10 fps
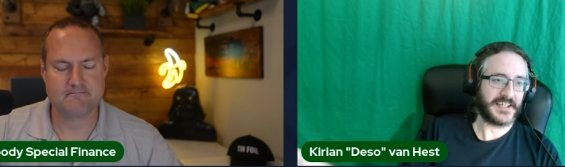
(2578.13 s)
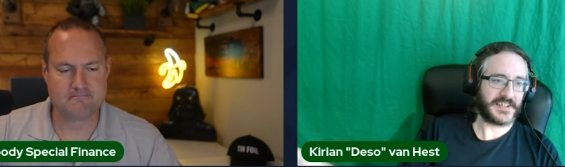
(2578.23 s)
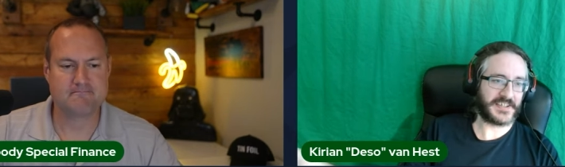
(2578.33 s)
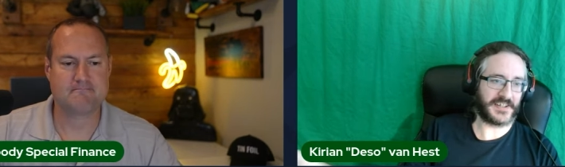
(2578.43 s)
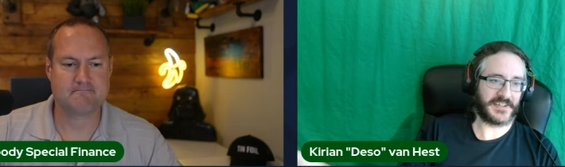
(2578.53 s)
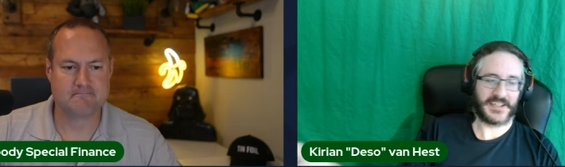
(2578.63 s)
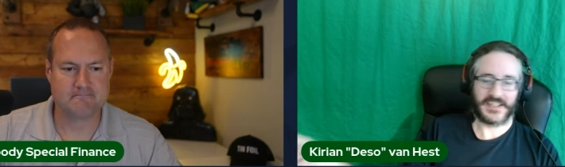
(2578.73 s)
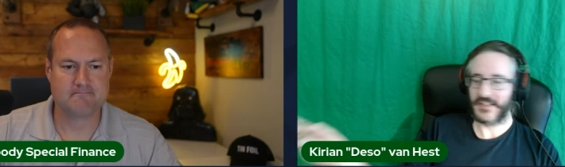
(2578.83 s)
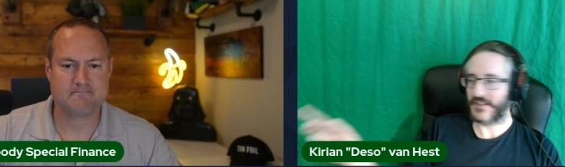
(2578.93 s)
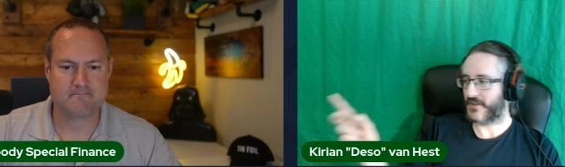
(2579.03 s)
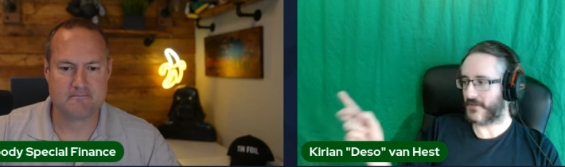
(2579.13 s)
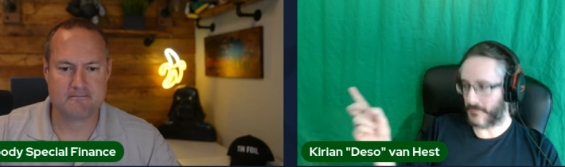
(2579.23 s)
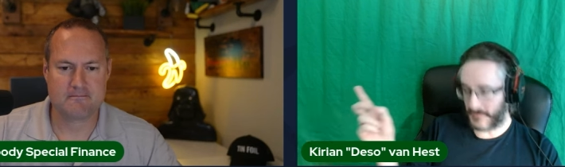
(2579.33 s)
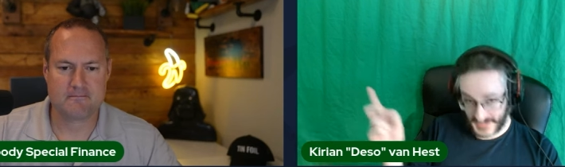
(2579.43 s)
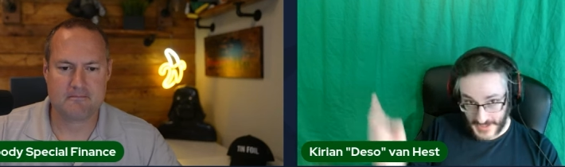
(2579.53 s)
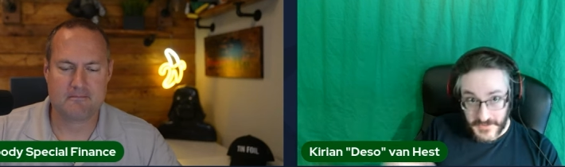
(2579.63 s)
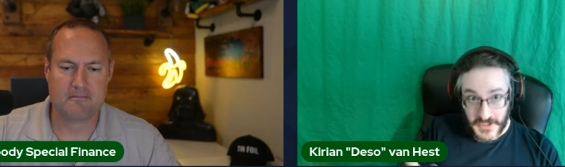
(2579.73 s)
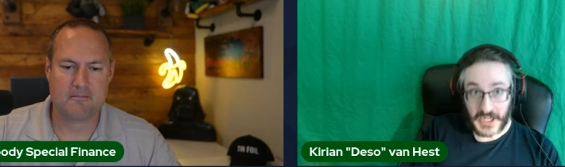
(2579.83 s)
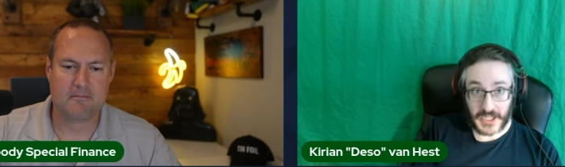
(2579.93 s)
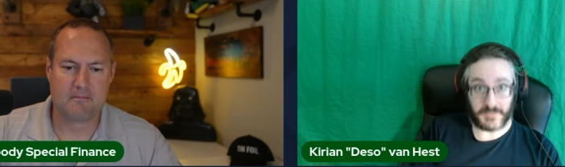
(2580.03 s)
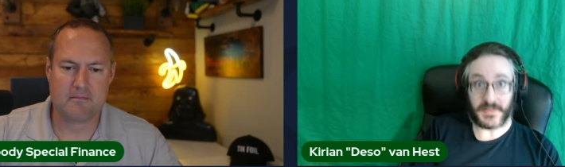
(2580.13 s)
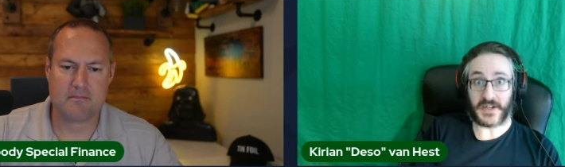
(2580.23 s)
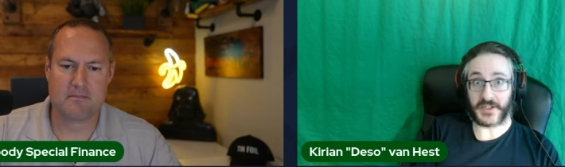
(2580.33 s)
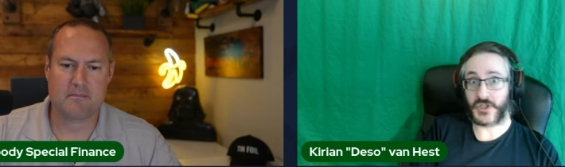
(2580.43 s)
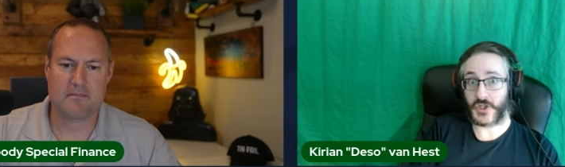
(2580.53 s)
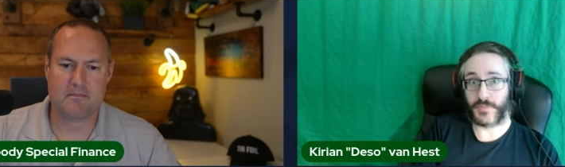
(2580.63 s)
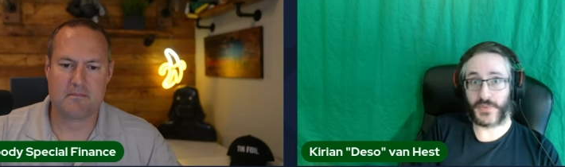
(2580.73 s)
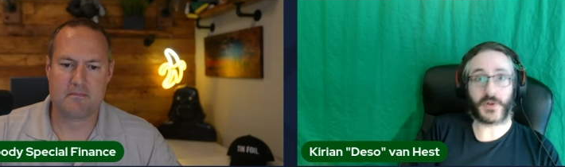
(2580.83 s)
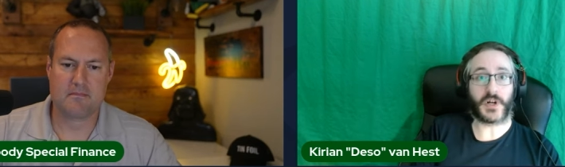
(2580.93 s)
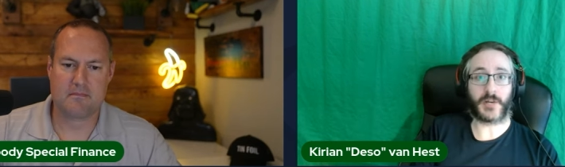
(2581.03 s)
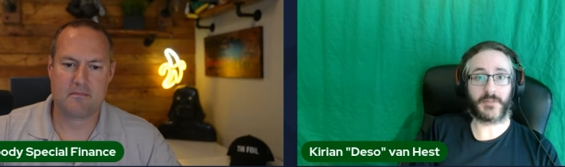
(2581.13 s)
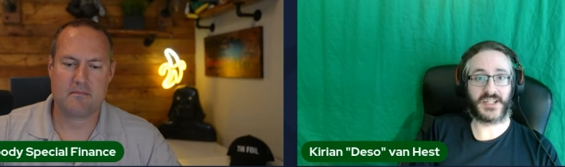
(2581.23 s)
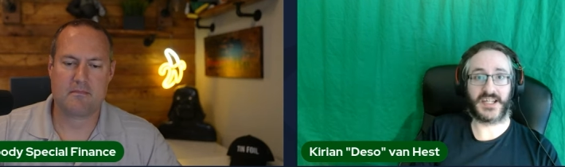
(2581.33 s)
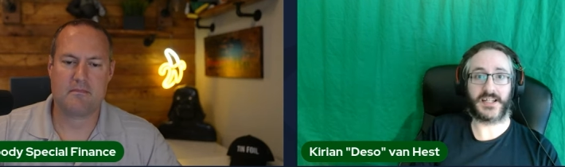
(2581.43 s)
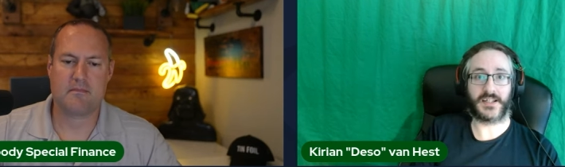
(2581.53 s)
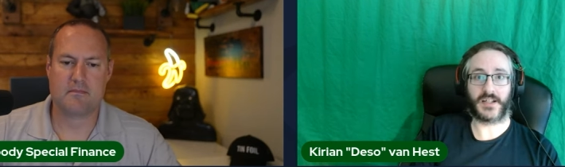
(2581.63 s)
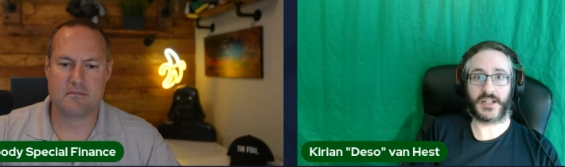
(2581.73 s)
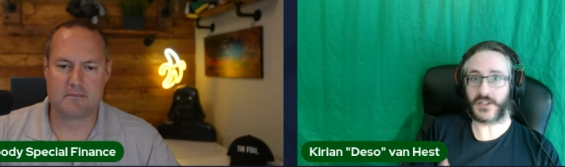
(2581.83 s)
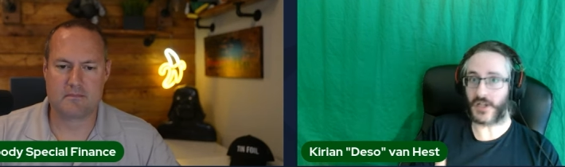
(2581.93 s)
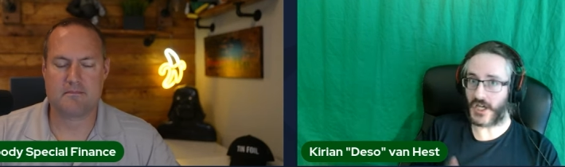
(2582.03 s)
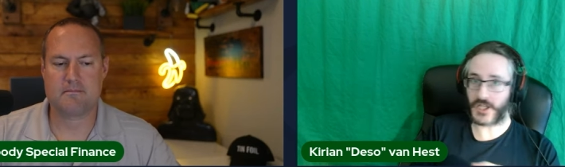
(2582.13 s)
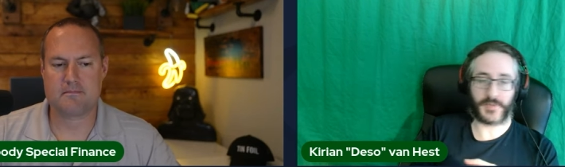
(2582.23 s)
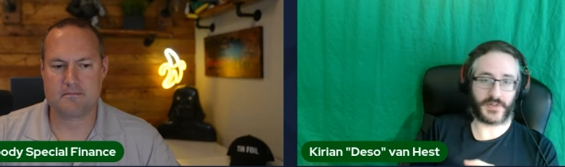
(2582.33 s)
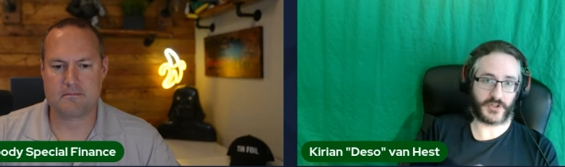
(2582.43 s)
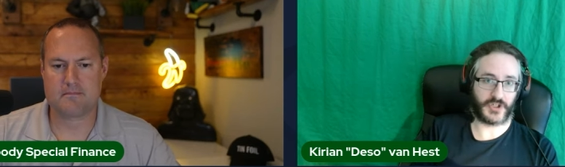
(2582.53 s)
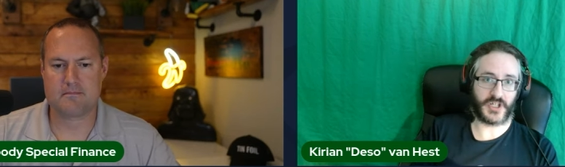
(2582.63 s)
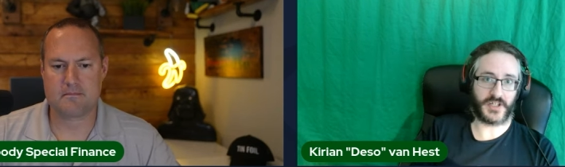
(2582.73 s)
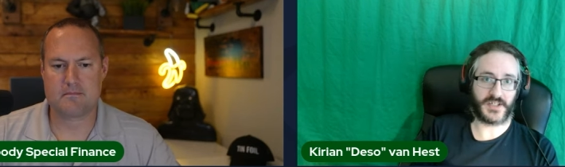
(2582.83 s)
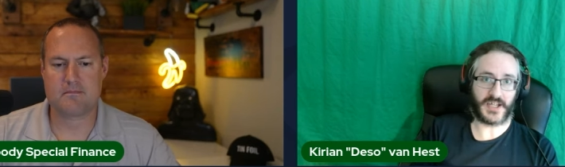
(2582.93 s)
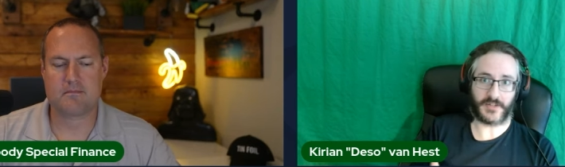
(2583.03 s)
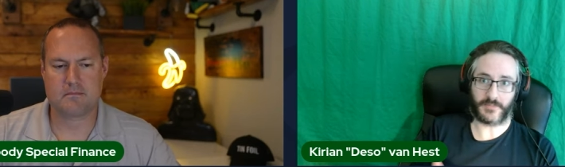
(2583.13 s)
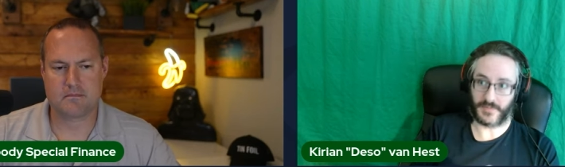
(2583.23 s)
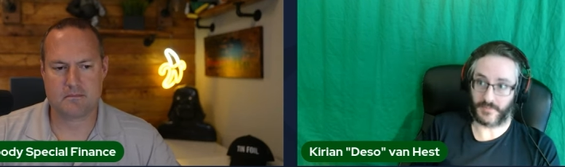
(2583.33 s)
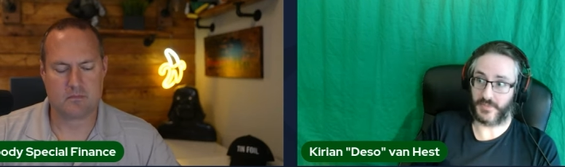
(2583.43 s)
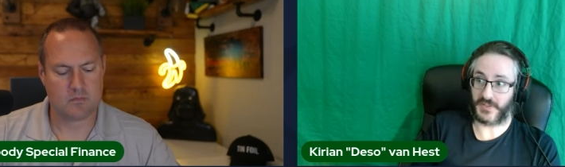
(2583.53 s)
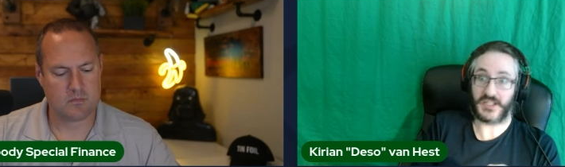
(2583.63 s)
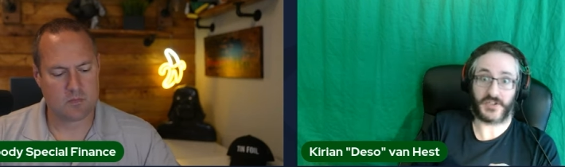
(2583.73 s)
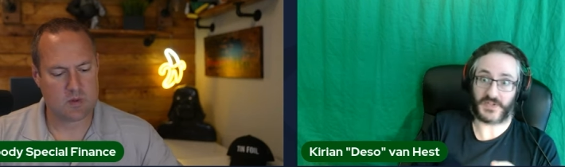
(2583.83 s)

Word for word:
Speaker 1: So what I'm talking about is just pure Armageddon, like hospital down, police,